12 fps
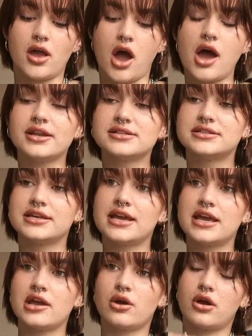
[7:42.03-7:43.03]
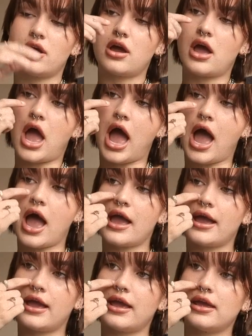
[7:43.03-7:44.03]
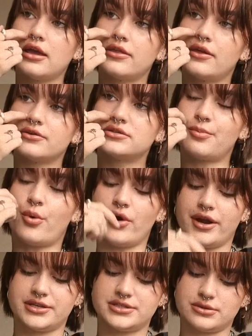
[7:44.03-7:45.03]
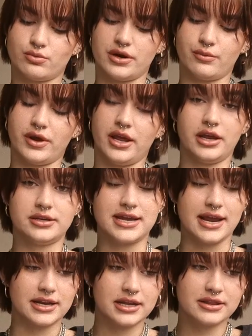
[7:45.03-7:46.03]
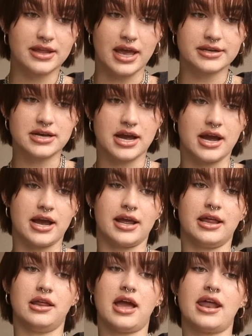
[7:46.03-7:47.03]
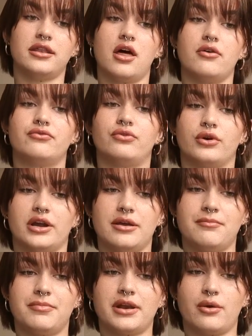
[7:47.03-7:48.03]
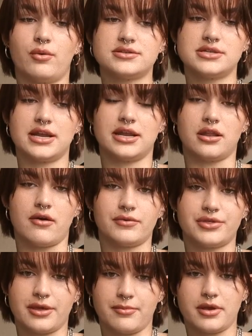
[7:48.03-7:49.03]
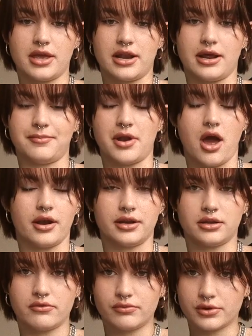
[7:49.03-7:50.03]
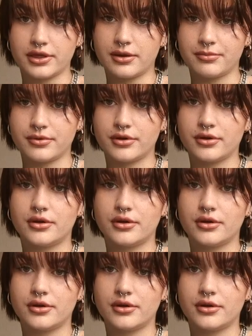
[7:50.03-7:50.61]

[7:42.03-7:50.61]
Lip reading: Honestly, there was a point when we dated that I had love for him, but I wasn't in love with him, and I'm not in love with him.